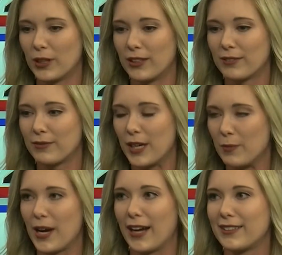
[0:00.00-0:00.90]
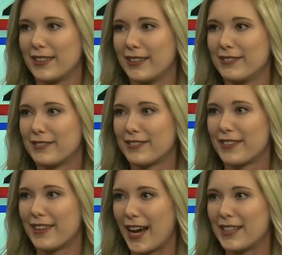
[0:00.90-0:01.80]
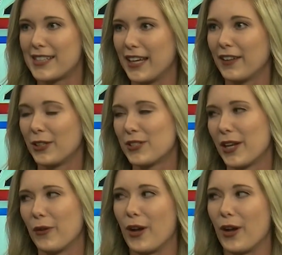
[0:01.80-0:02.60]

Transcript: were impacted that day. Like you said,